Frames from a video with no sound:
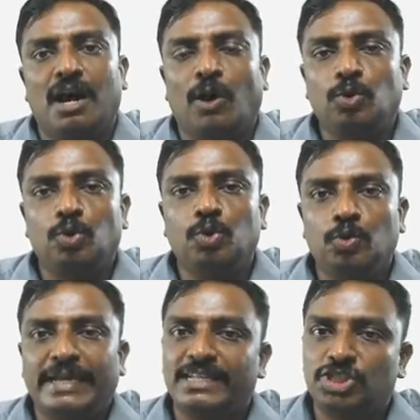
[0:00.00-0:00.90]
how to
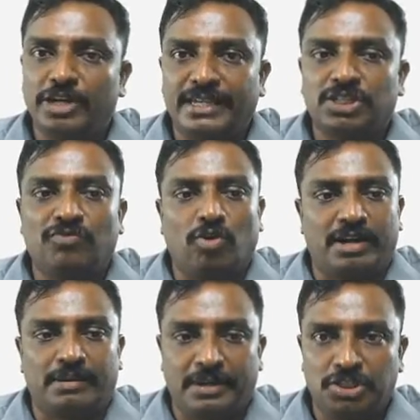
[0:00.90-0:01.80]
do edge detection for
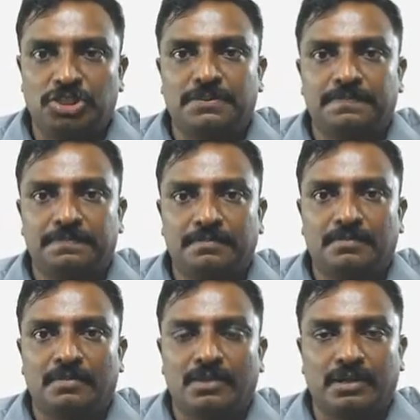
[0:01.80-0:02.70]
an image,
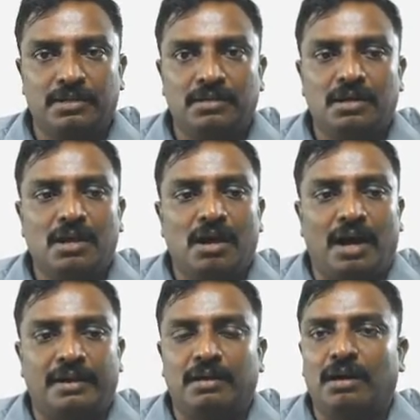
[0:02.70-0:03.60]
okay,
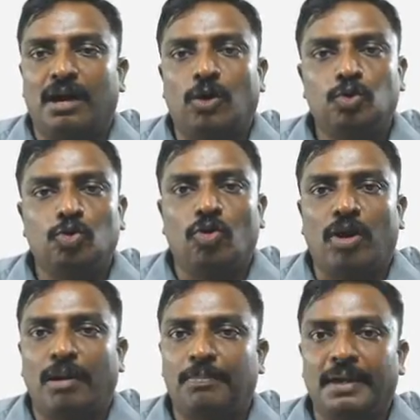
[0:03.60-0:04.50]
and how to
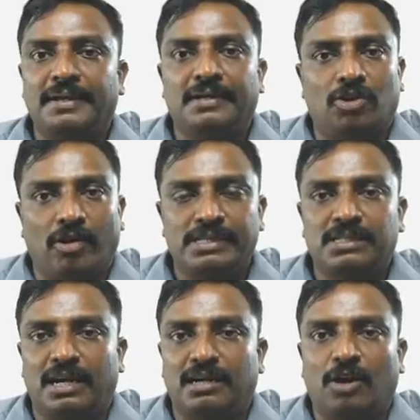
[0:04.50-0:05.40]
apply noise
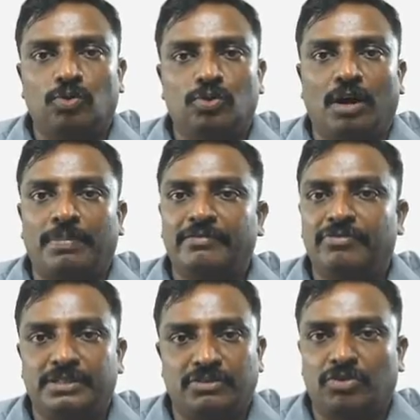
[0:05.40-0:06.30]
and how to apply
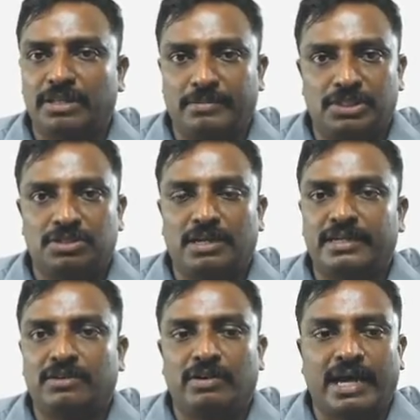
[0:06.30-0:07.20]
filter for the image.
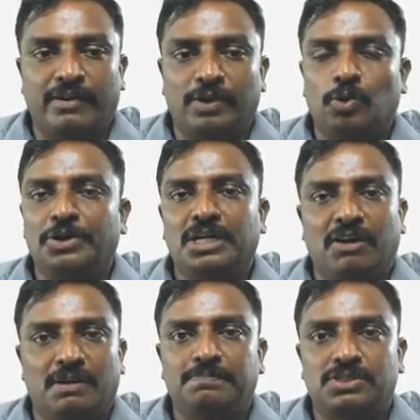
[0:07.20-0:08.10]
And we are going to
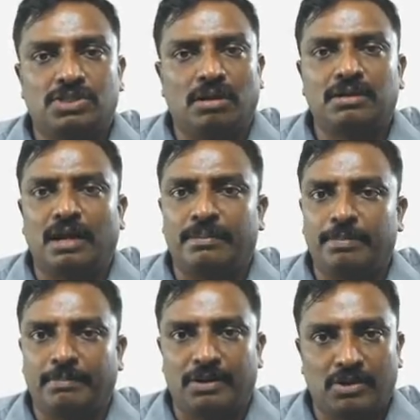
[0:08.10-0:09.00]
cover up salt and
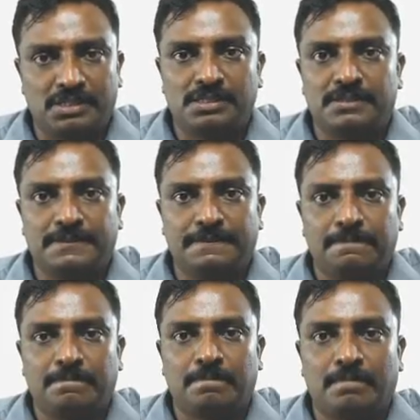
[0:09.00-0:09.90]
pepper noise,
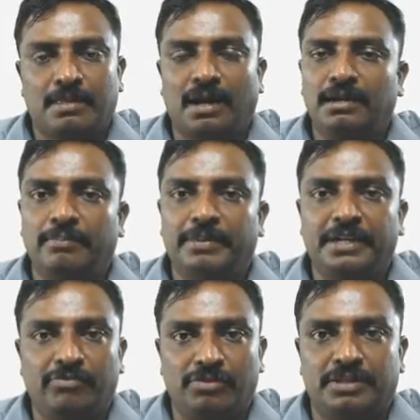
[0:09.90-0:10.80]

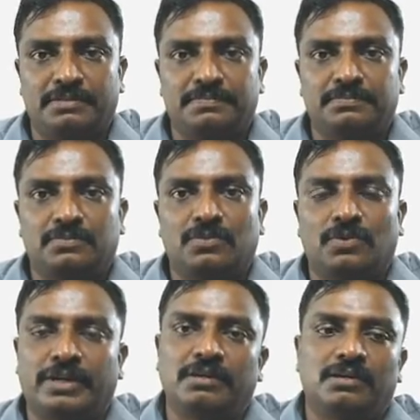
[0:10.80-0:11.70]
median filter.
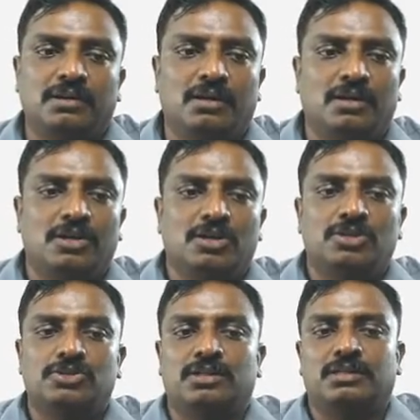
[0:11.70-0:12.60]
Okay.
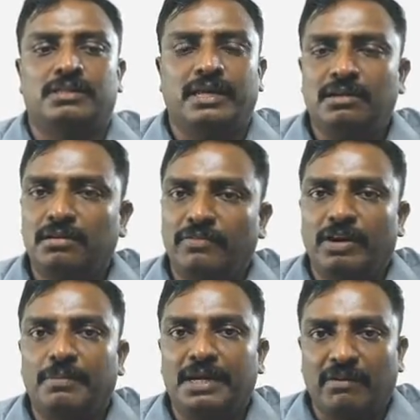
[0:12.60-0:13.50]
Then we
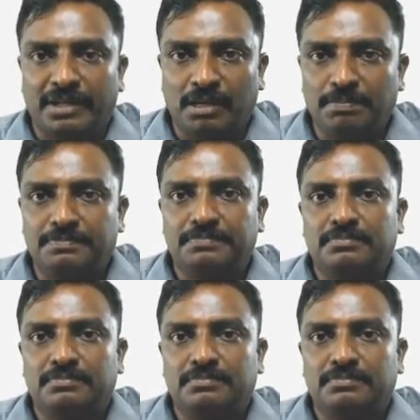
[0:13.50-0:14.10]
will be covering up